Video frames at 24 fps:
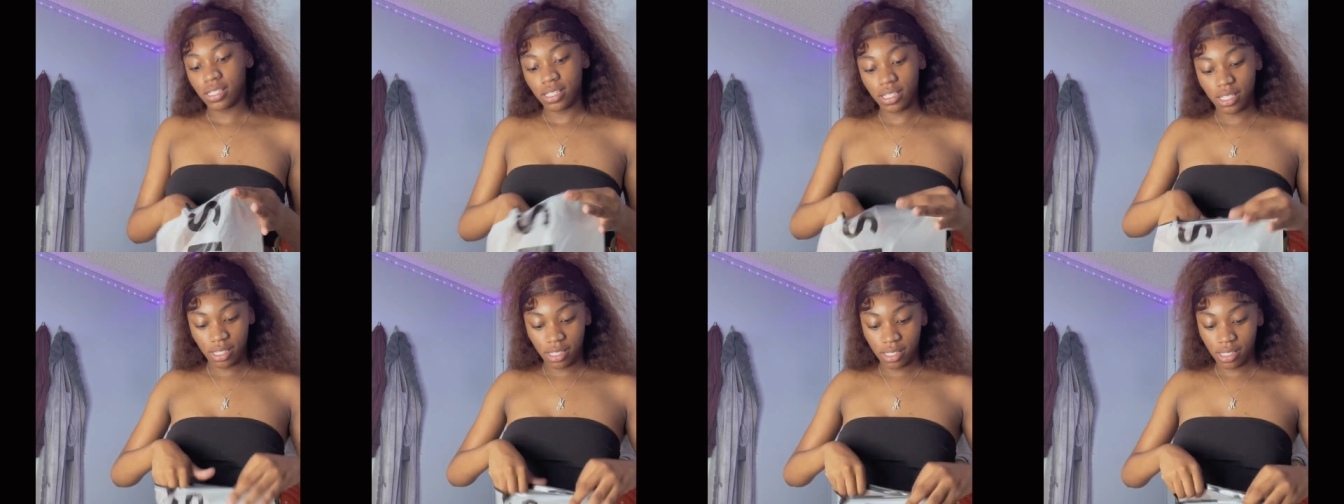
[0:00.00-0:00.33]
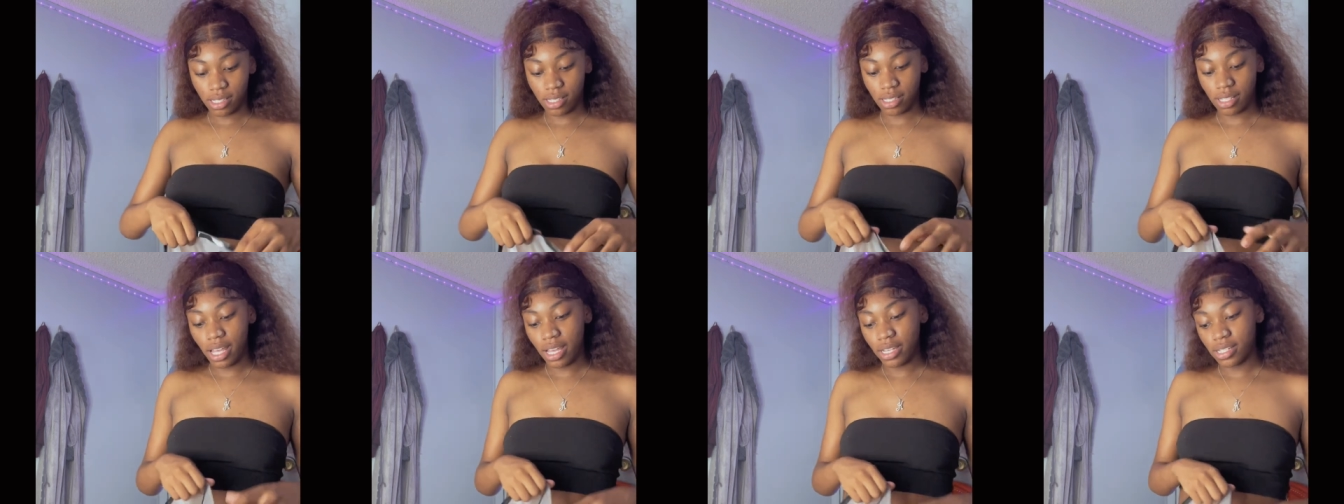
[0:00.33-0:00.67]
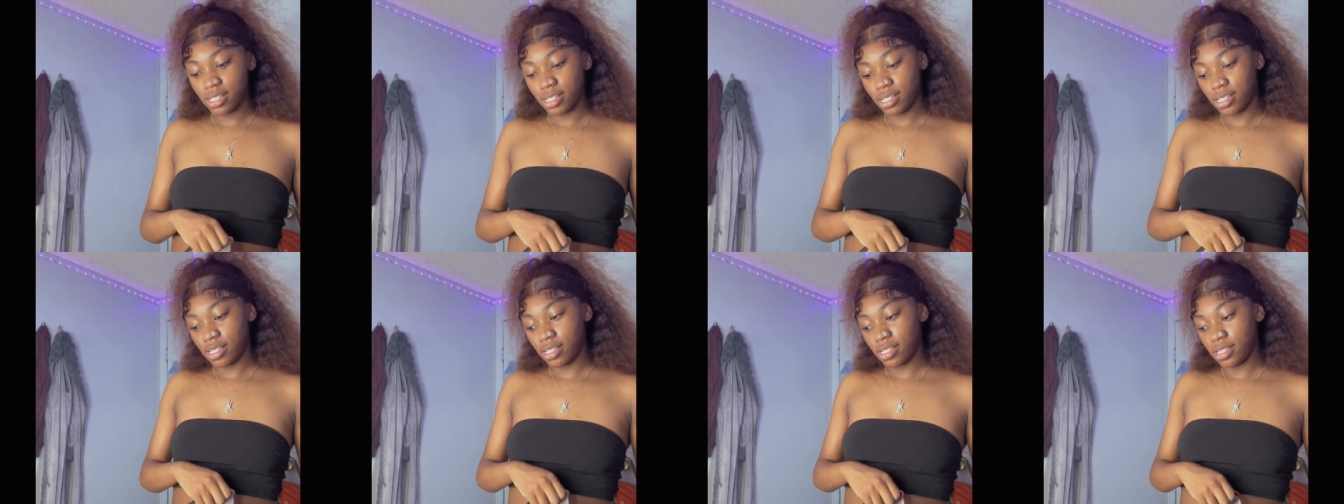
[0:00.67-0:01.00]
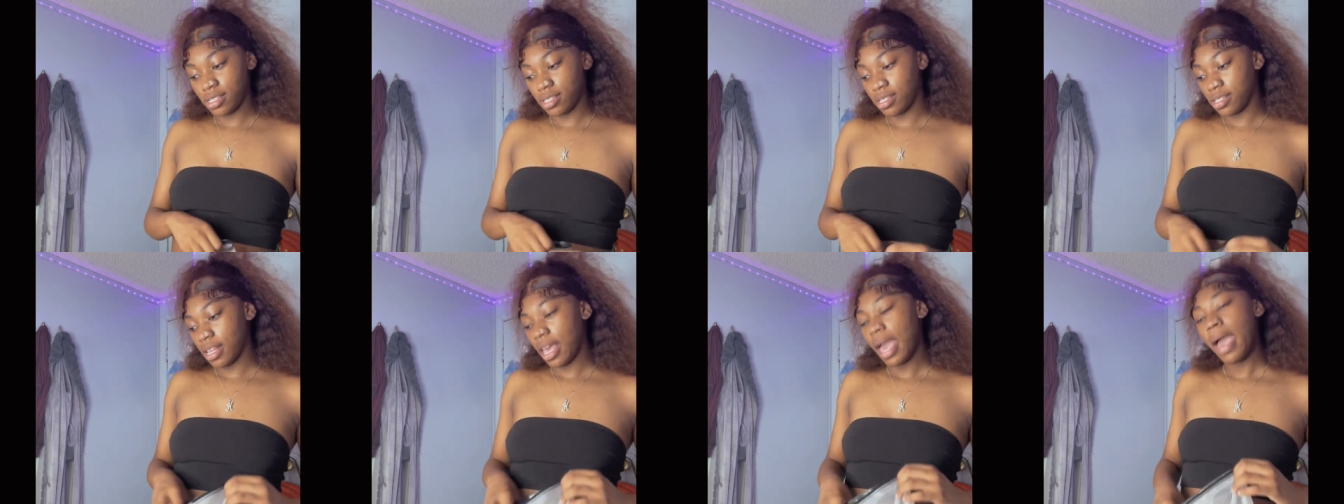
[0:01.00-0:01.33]
Cause I
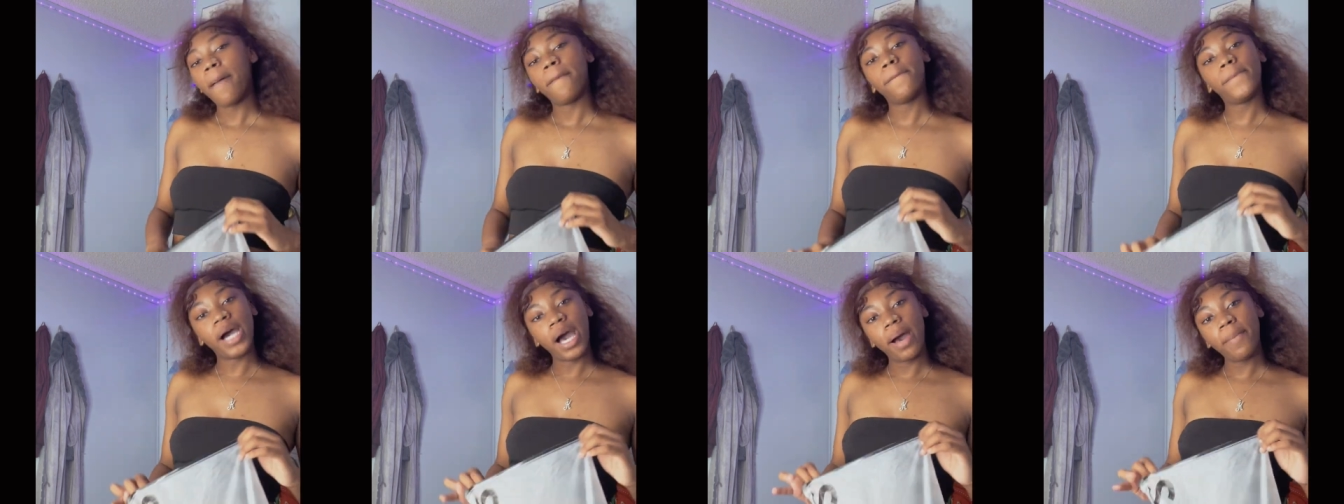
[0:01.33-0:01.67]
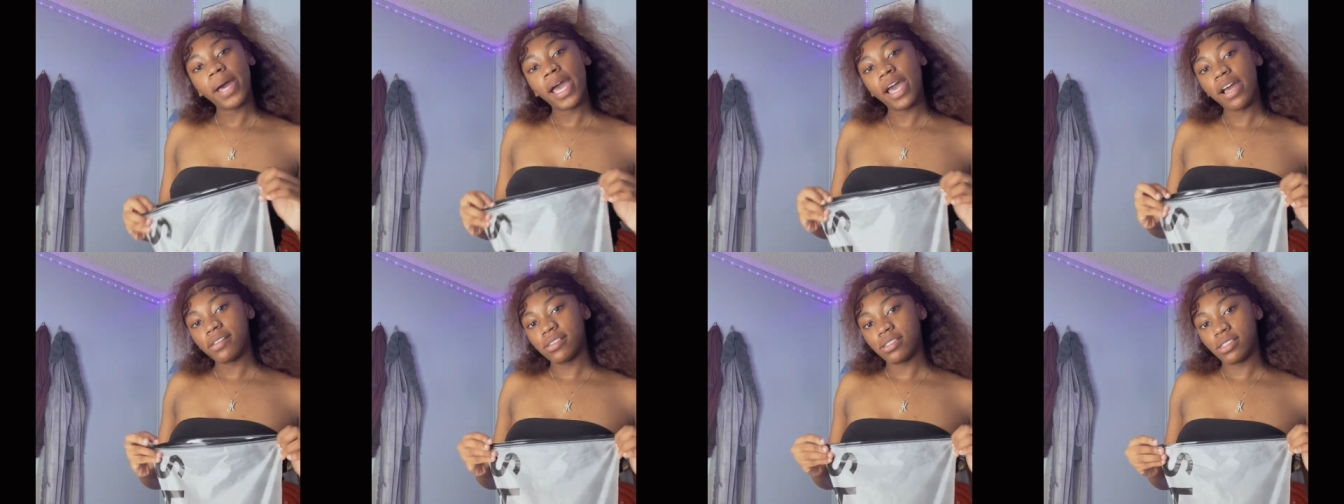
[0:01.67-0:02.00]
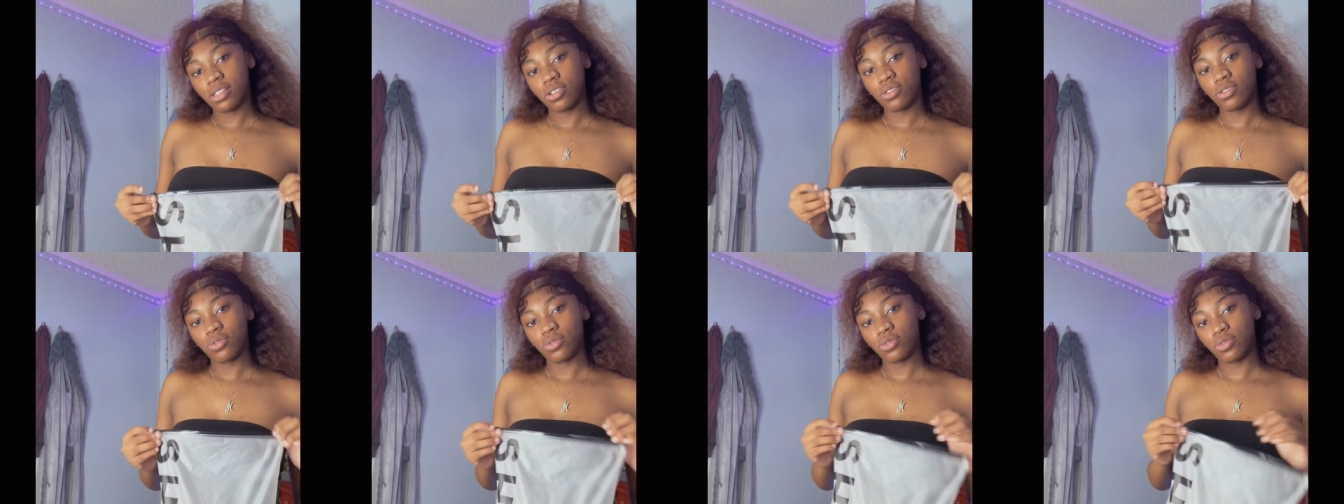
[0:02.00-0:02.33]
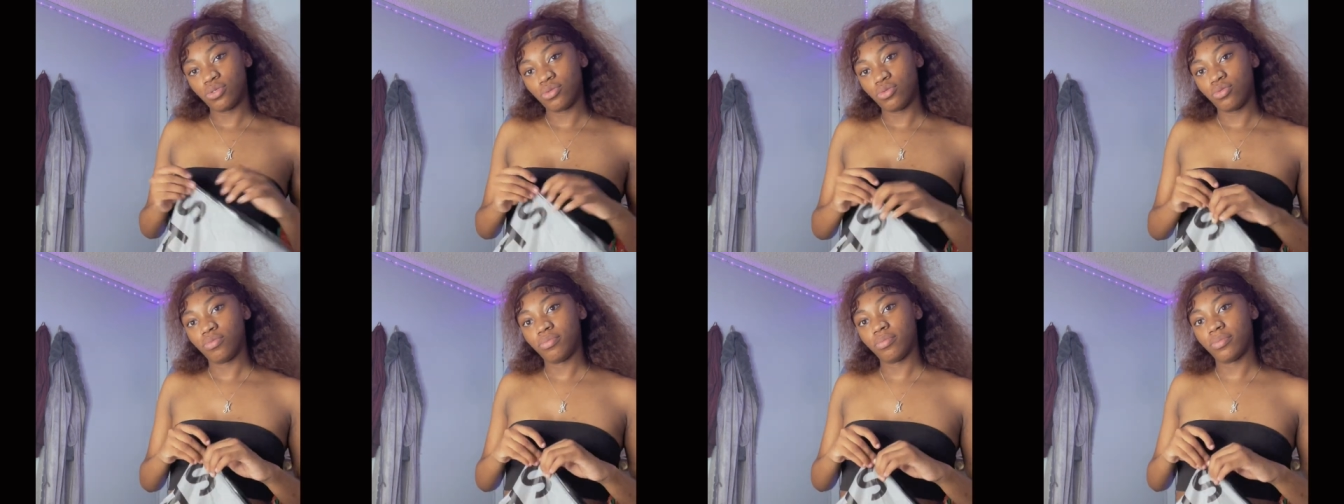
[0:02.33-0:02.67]
just but I'm gonna have sandals
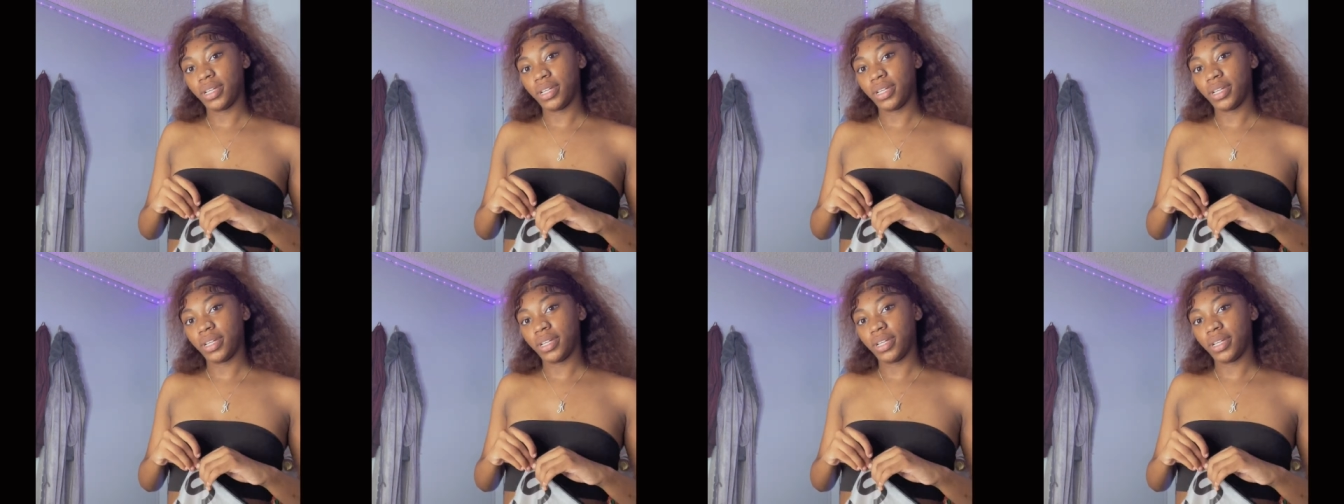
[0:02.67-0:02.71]
too,